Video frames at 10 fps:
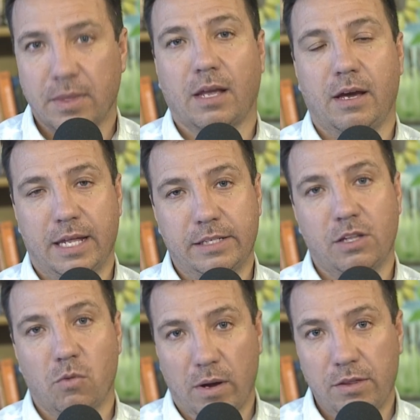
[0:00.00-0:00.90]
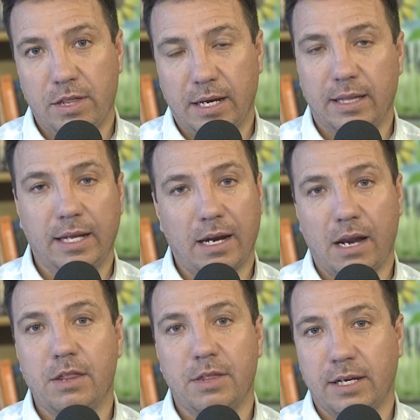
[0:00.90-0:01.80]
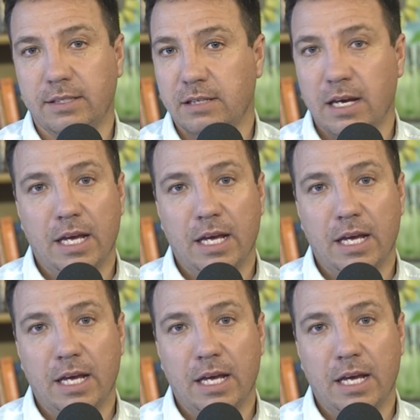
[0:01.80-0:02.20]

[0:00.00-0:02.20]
Okay, that's the one thing. And then the other thing is,